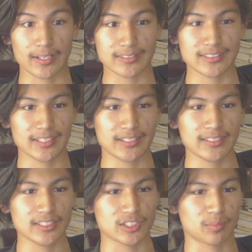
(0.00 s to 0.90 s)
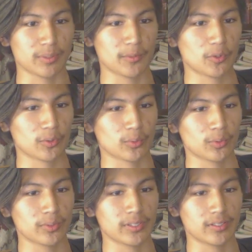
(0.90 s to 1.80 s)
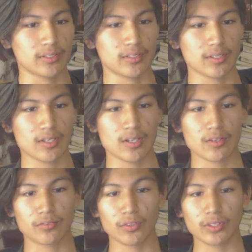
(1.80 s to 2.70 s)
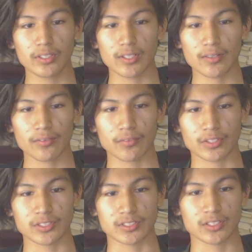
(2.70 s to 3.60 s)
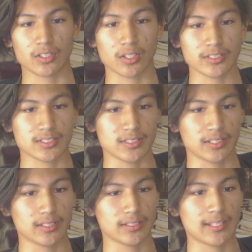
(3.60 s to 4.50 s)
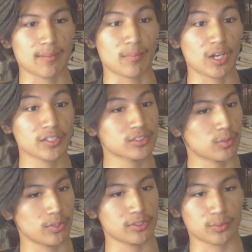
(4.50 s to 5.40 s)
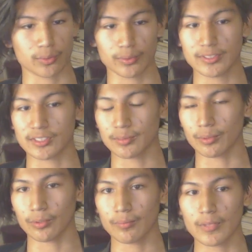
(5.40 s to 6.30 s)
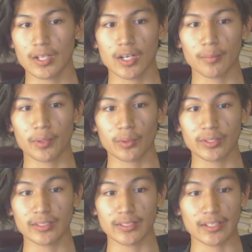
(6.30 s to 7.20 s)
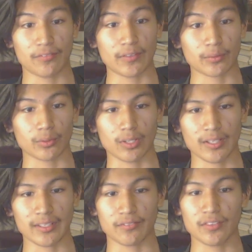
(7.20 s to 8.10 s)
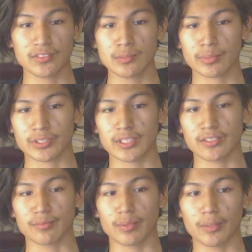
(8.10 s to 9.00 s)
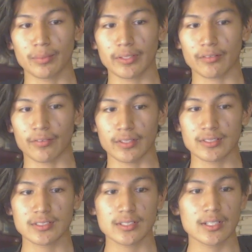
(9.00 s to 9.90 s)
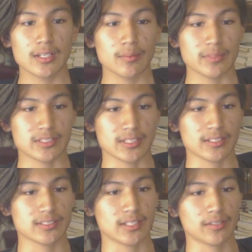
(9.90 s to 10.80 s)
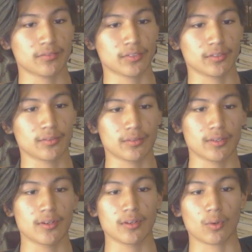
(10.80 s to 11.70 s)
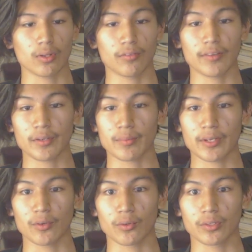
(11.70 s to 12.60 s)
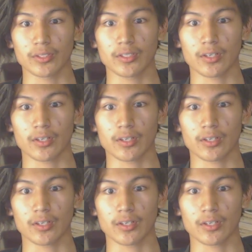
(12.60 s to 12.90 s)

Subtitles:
In 1980, the Supreme Court ruled in Fulilove v. Klutznick that modest quotas were reasonable, upholding a federal law that 15% of public funds be set aside for qualified minority